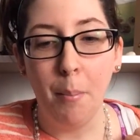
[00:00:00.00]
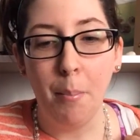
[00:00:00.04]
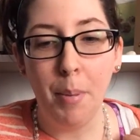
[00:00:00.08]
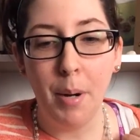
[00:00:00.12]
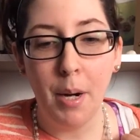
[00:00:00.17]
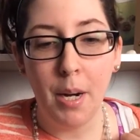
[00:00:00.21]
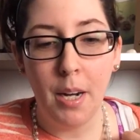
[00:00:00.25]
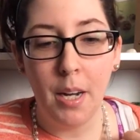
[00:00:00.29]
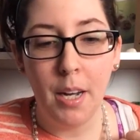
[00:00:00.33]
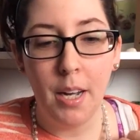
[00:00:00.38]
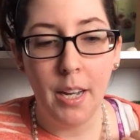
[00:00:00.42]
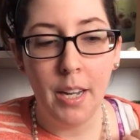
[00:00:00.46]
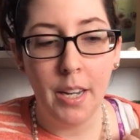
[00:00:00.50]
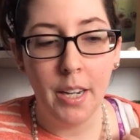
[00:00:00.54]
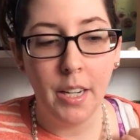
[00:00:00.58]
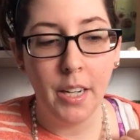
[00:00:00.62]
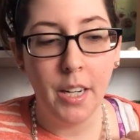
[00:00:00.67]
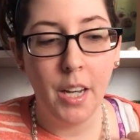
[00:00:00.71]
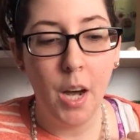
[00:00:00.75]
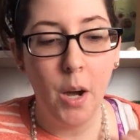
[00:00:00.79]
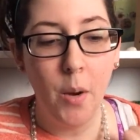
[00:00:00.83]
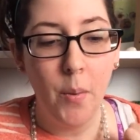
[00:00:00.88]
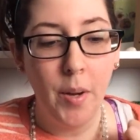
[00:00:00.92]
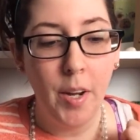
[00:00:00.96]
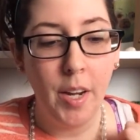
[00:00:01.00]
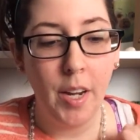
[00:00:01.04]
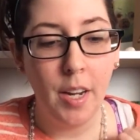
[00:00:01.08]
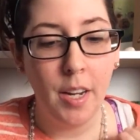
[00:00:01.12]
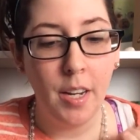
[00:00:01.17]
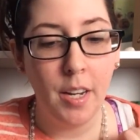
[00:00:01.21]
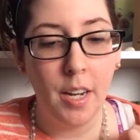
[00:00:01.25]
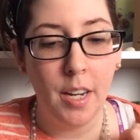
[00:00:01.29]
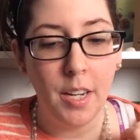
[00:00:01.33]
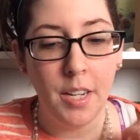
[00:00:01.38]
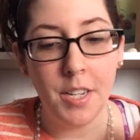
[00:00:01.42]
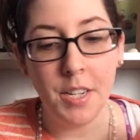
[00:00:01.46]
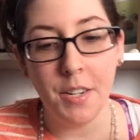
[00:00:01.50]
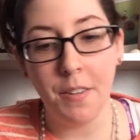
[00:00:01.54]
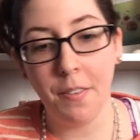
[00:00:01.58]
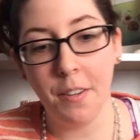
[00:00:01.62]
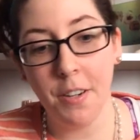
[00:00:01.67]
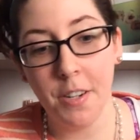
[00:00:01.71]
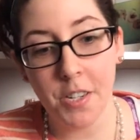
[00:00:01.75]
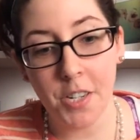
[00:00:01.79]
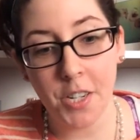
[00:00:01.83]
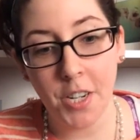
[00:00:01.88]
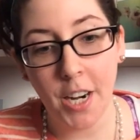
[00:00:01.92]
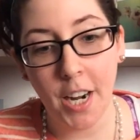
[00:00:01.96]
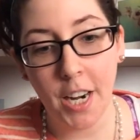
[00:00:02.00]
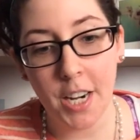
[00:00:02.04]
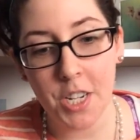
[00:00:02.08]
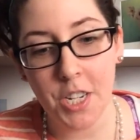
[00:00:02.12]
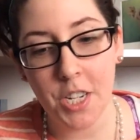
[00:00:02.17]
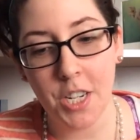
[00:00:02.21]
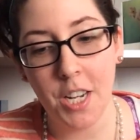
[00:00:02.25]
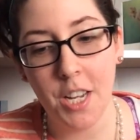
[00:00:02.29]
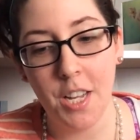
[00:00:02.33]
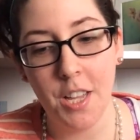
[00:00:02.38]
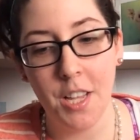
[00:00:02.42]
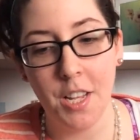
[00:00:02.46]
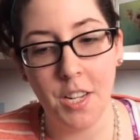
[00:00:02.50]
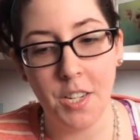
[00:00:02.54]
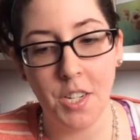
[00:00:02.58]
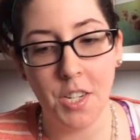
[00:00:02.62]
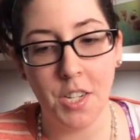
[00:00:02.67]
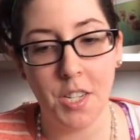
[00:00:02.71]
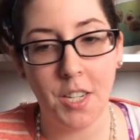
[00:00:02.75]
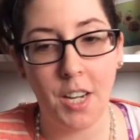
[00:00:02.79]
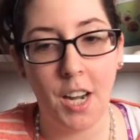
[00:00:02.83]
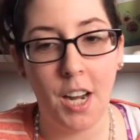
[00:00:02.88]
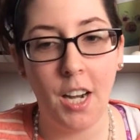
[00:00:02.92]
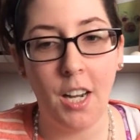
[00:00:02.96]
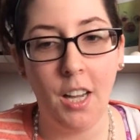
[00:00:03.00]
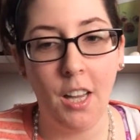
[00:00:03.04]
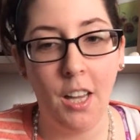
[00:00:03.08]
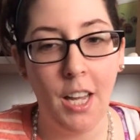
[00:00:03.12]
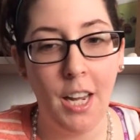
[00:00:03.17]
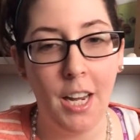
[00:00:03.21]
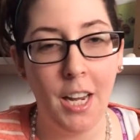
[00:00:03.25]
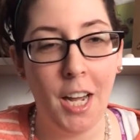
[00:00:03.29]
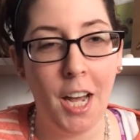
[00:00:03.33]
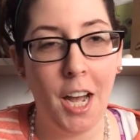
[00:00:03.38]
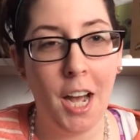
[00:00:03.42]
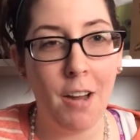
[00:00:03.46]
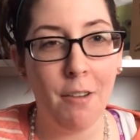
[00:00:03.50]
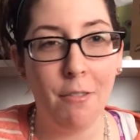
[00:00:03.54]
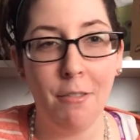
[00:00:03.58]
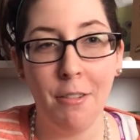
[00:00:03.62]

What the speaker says: but going in a different direction, that's just kind of like, I